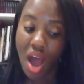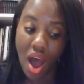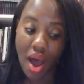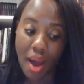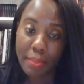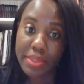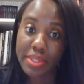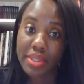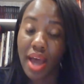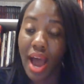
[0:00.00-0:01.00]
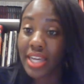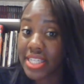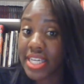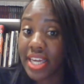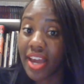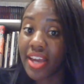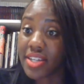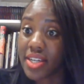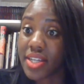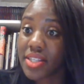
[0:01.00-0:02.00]
IT
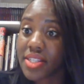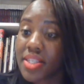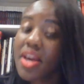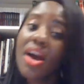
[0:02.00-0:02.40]
candidates.